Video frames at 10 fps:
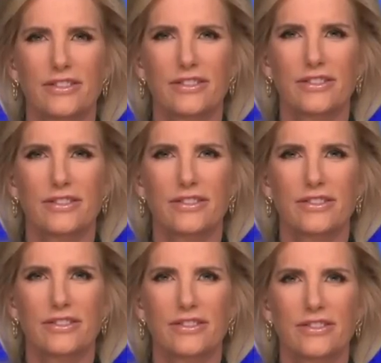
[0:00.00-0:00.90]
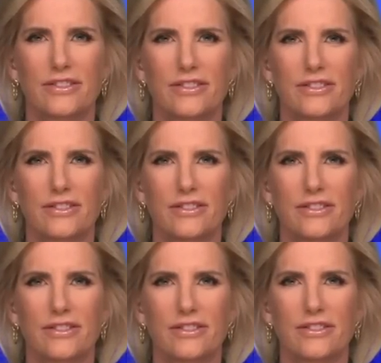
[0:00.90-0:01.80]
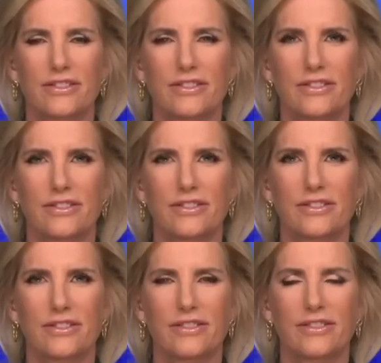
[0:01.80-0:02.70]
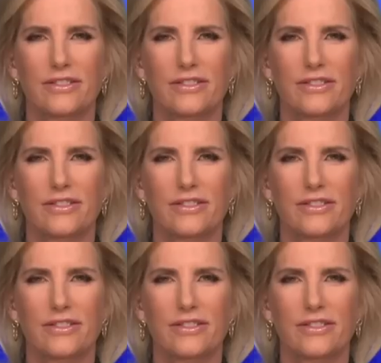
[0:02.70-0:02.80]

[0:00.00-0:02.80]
[no speech]